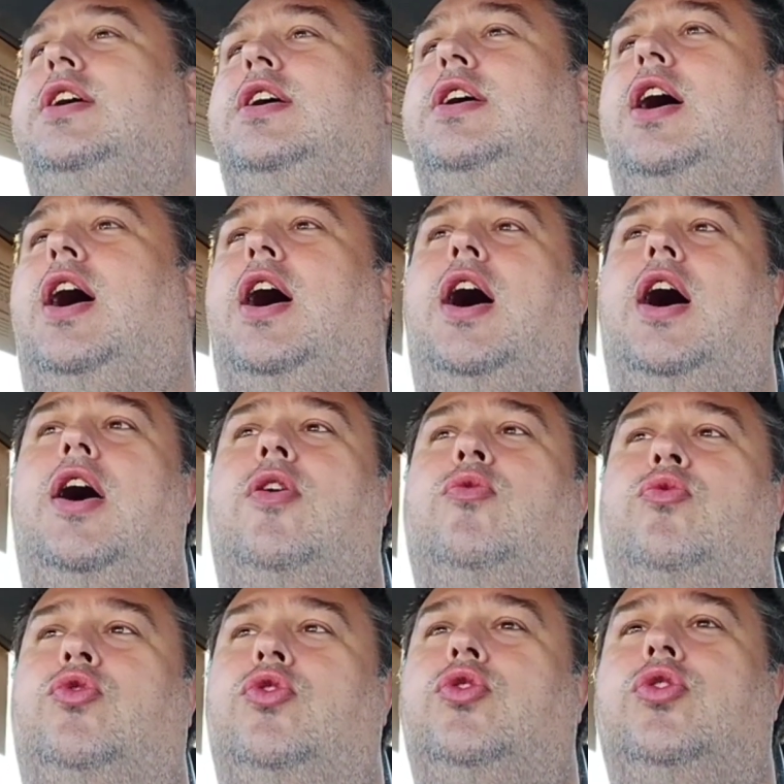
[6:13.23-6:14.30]

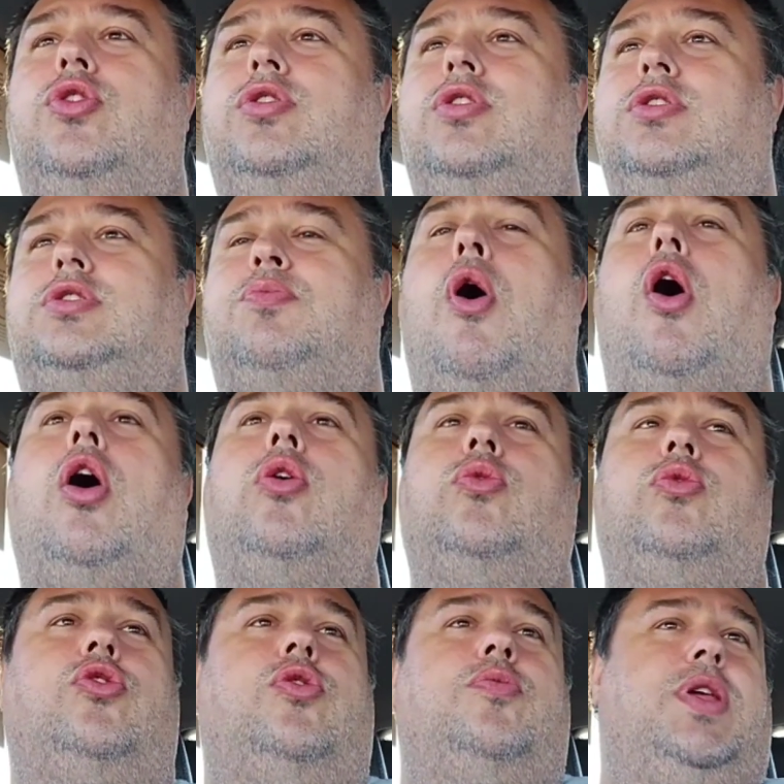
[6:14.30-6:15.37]
a small
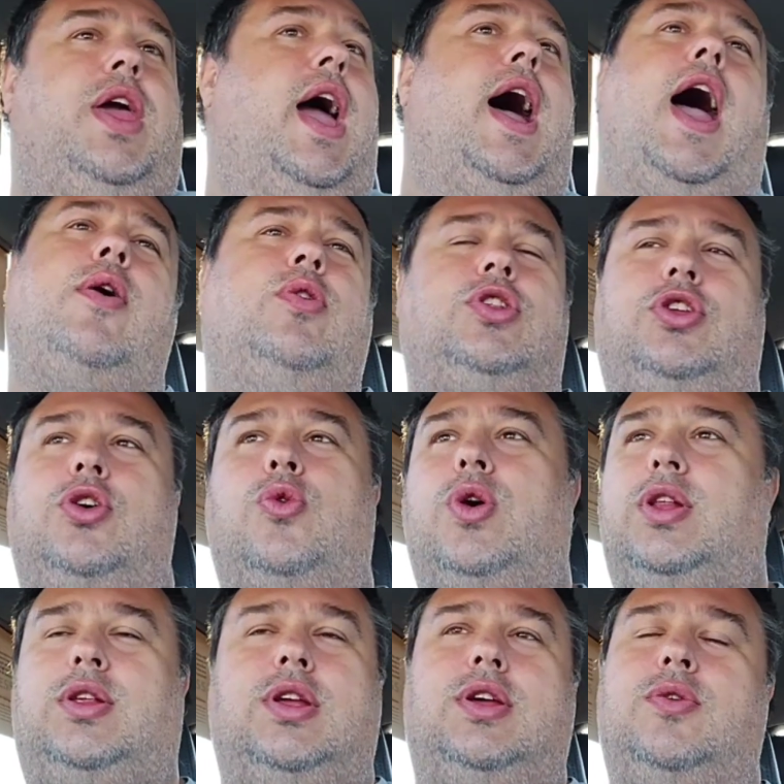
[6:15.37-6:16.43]
room, yeah, I would do
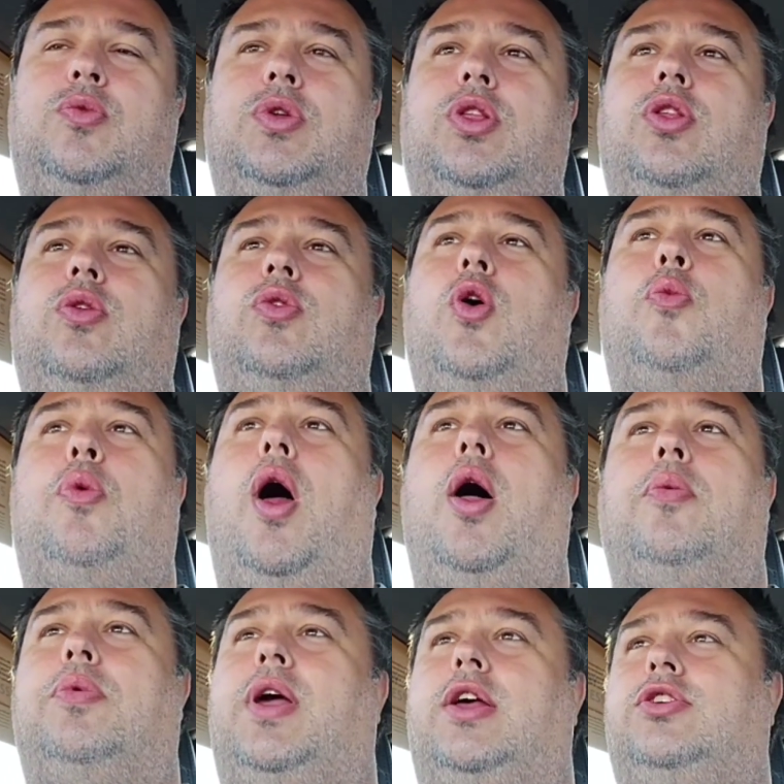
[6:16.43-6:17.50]
it with no problem,
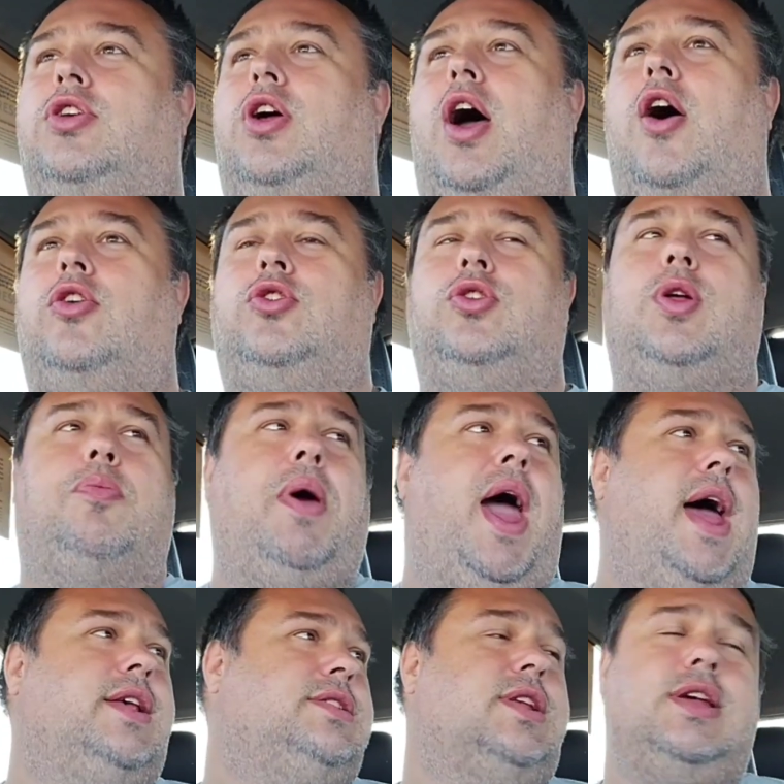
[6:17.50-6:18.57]
because I'll do the
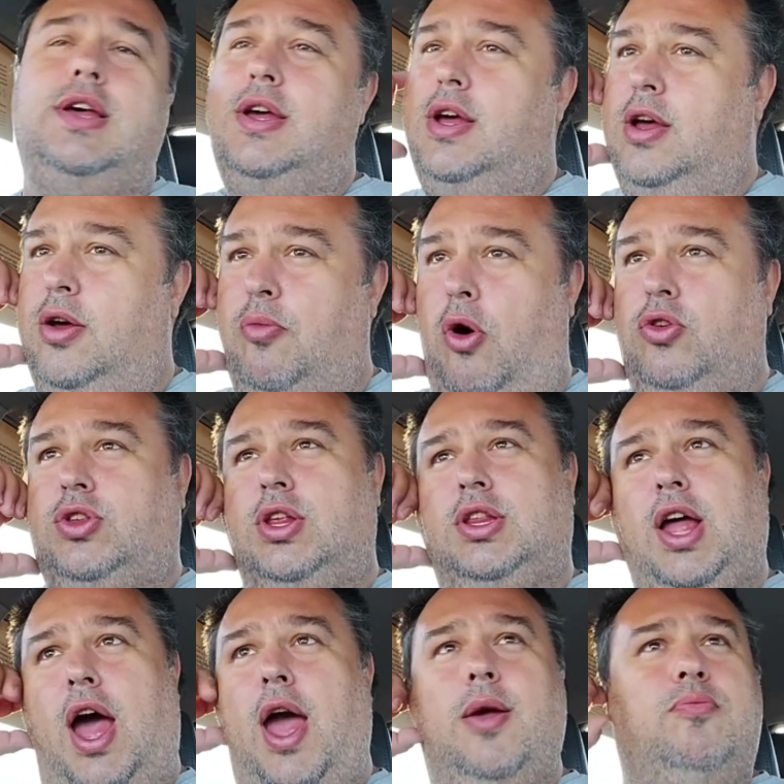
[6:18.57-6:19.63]
best, and most of the
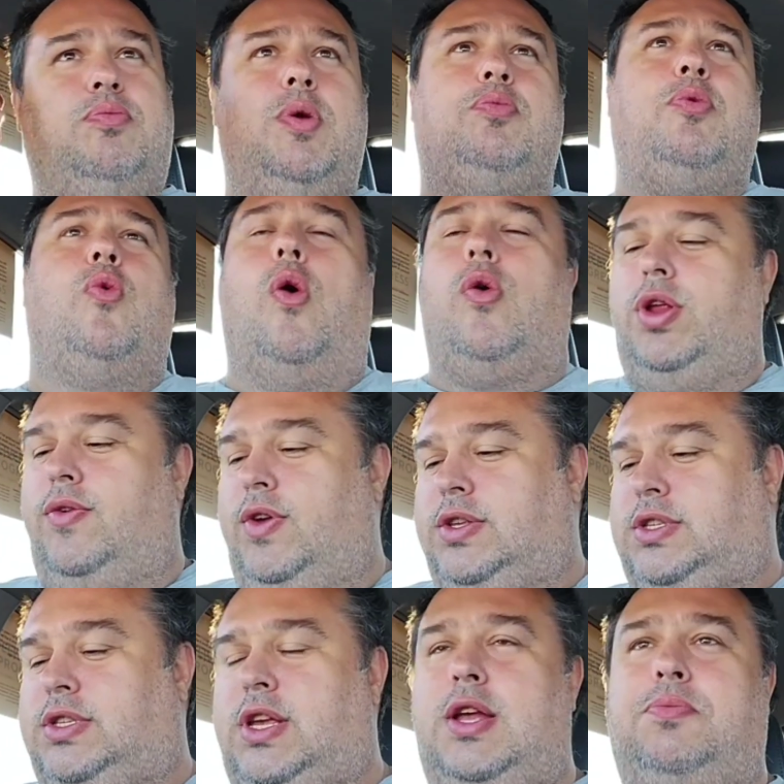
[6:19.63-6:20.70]
time people won't even
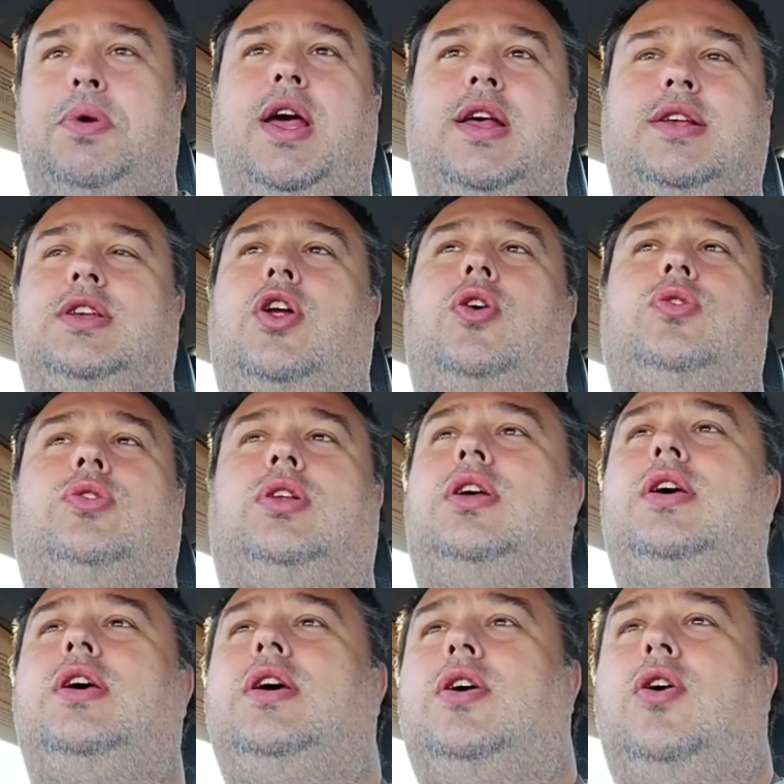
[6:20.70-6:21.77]
see it, because
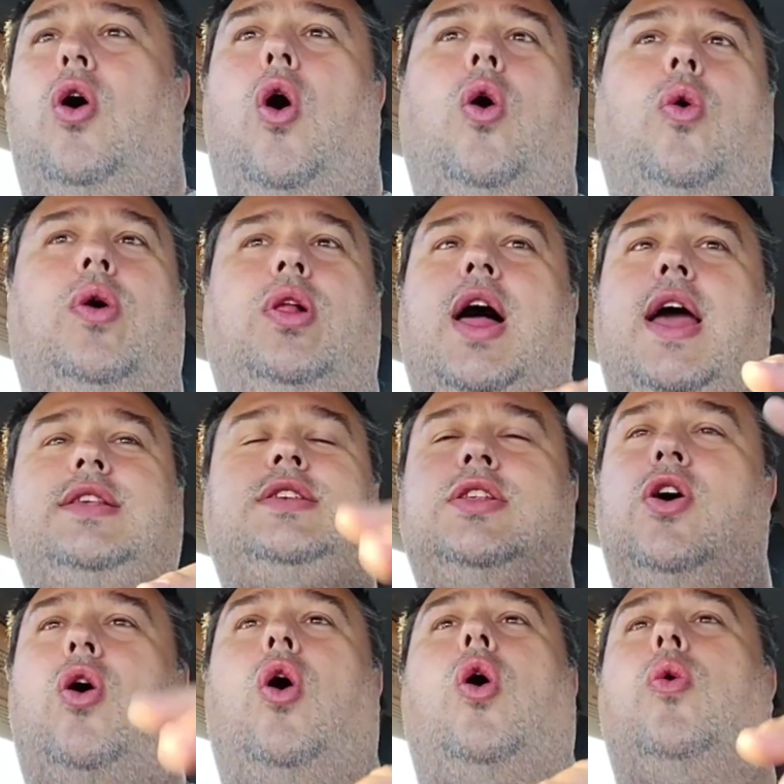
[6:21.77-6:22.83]
lights in the
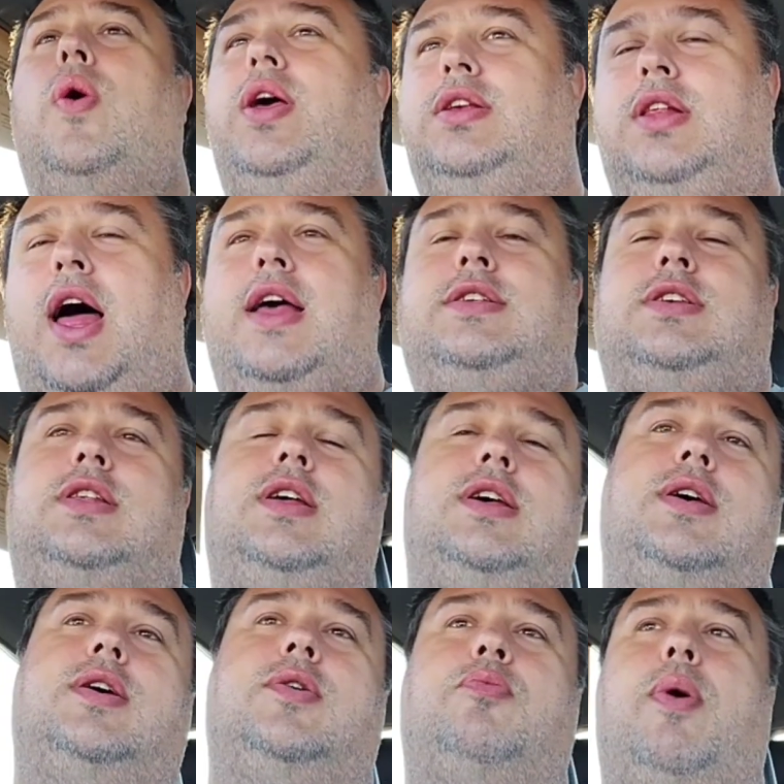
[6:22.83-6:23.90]
hallways, lights in
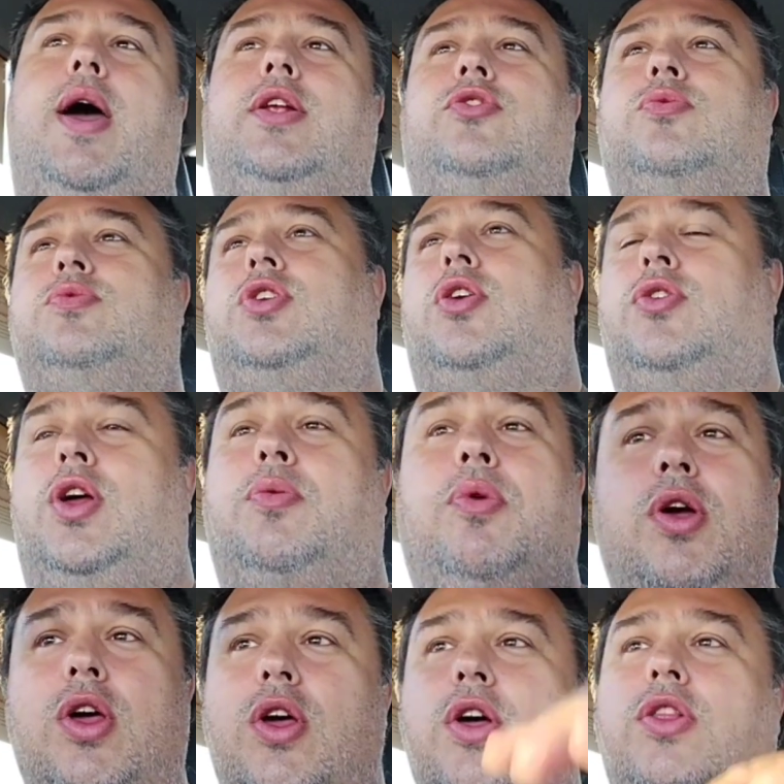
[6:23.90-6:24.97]
the bedrooms,
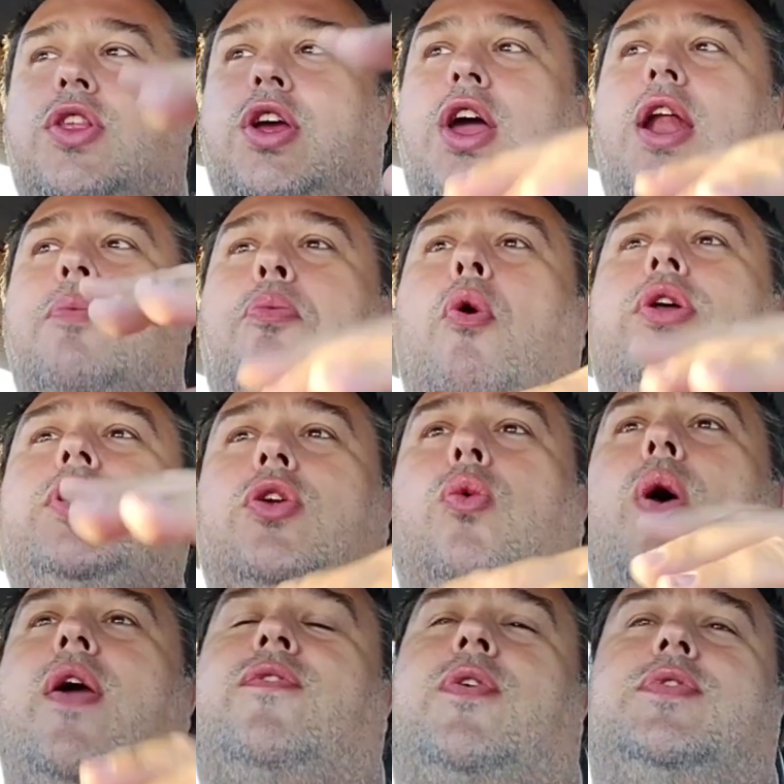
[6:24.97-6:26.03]
they're kind of pointing
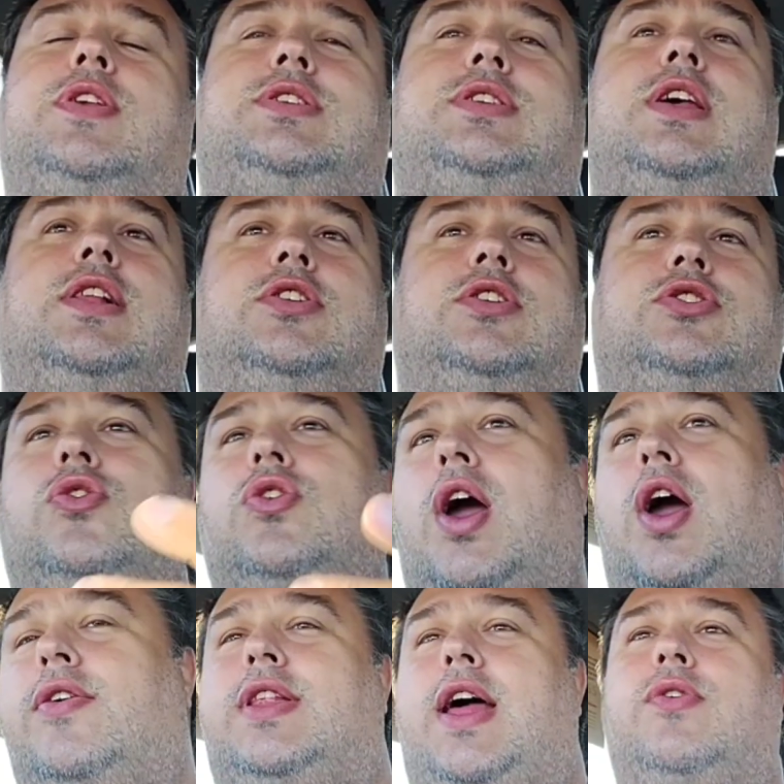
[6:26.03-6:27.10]
away from the ceiling, so you're kind
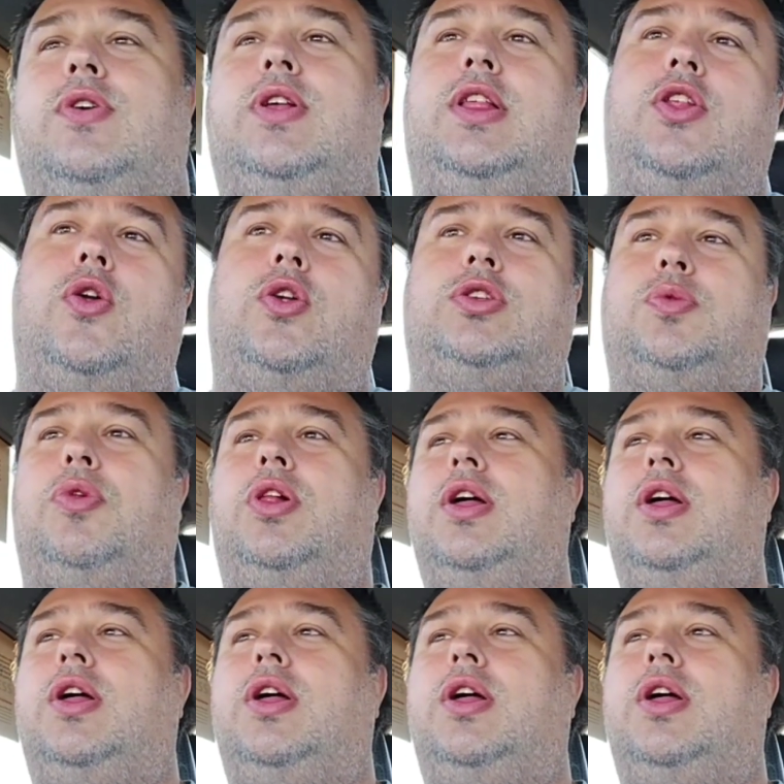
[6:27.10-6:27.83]
of not really noticeable